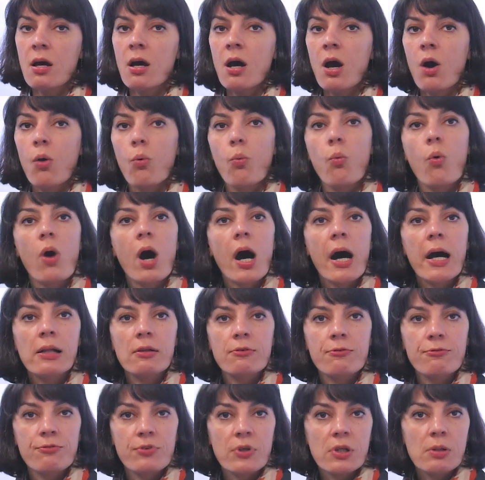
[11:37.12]
while
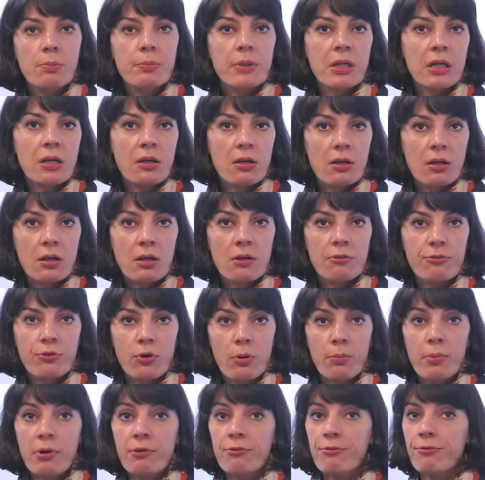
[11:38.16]
filming her from
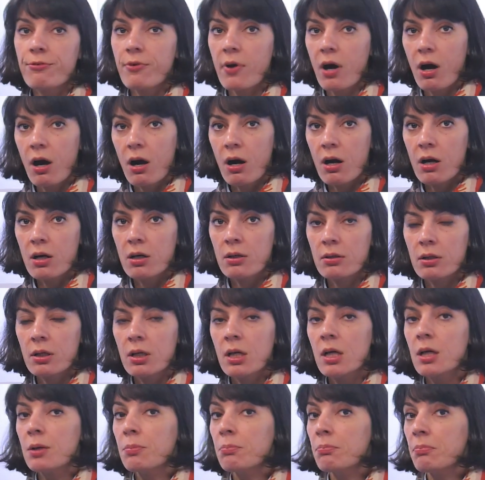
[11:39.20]
afar
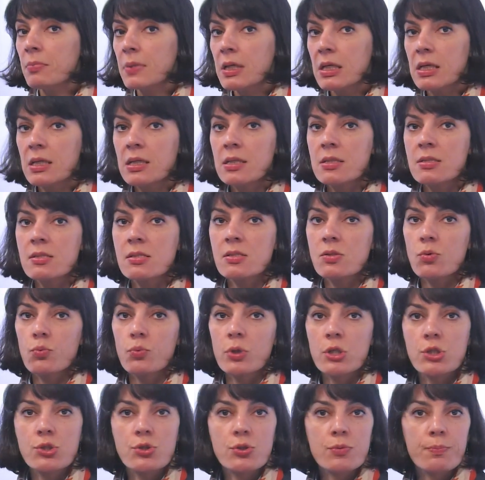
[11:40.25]
means we
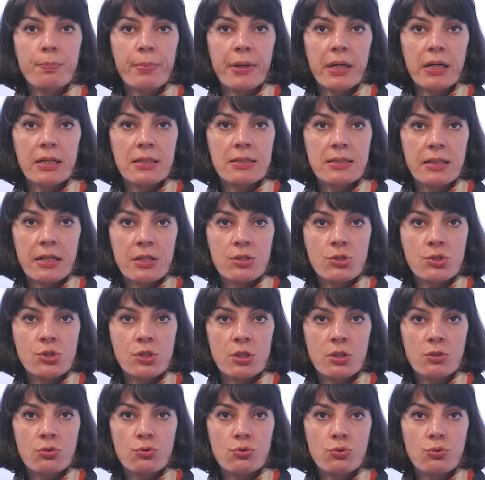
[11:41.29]
should pay
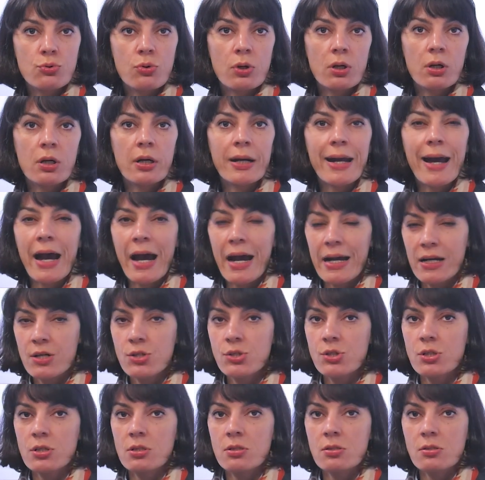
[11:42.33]
attention to her
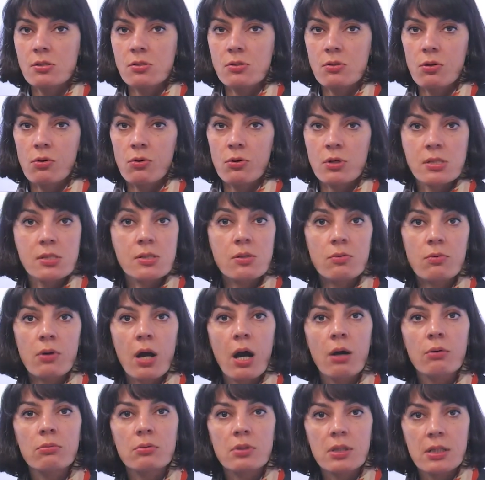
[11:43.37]
actions or
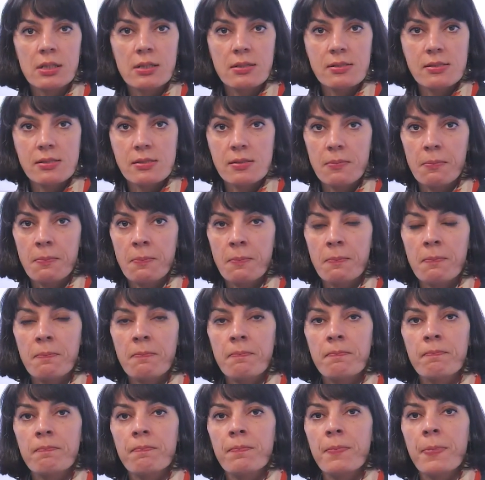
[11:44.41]
surroundings.
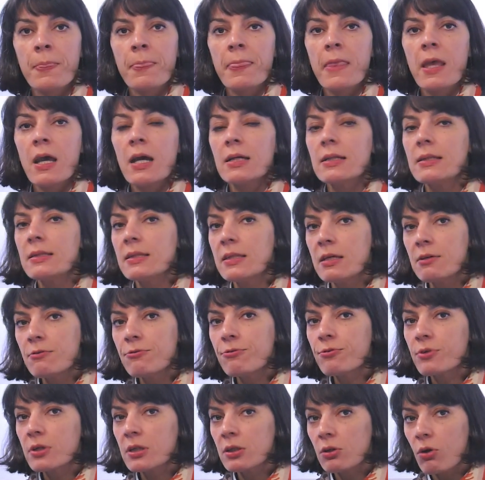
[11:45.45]

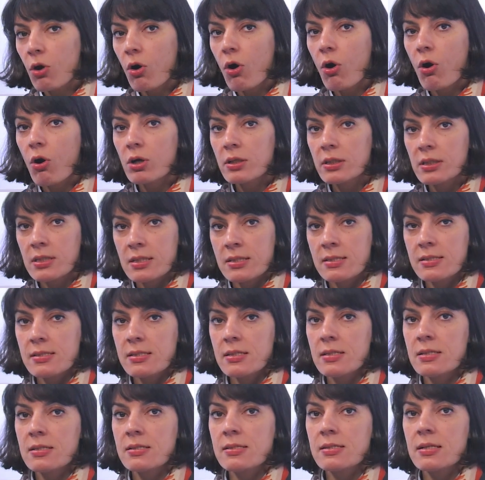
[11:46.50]
Different
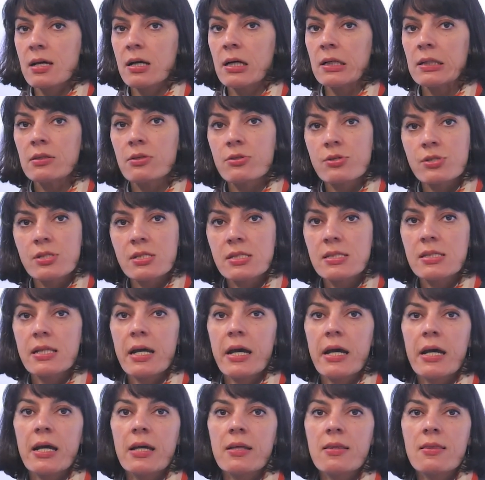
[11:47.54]
audiences
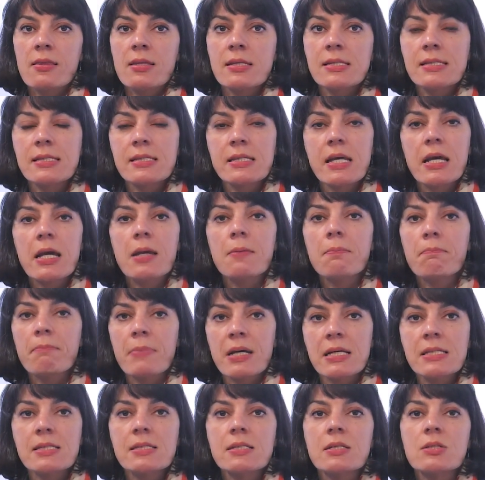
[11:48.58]
understand the same
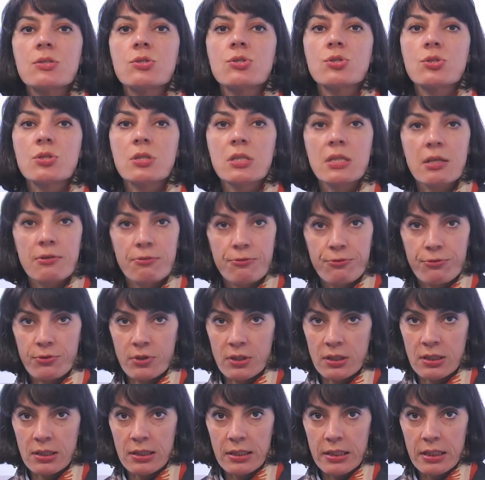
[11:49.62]
message
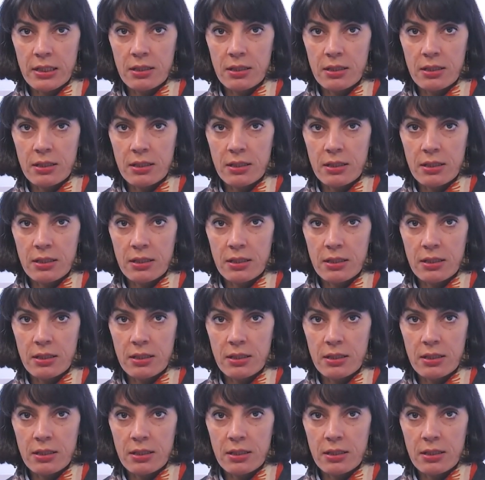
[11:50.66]
differently,